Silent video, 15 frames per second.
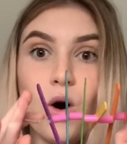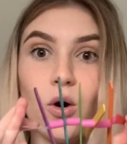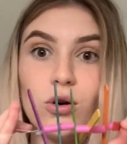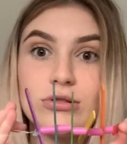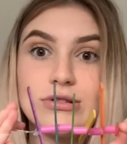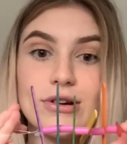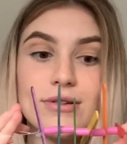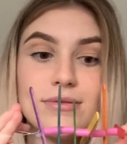
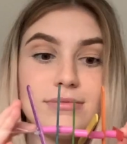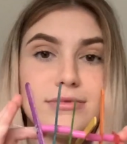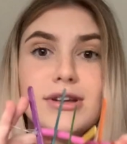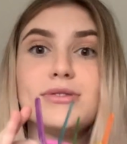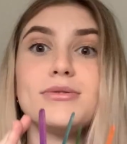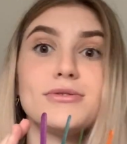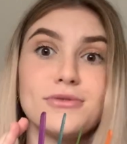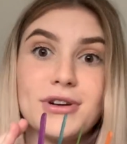Also, this
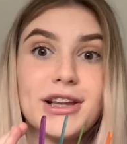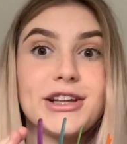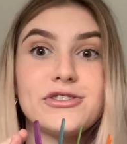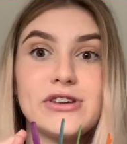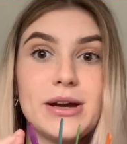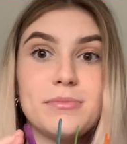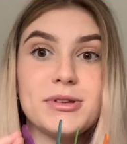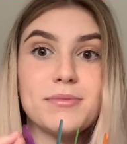was really
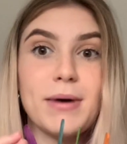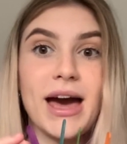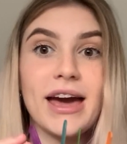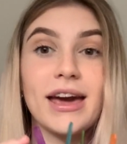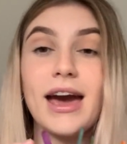cheap to make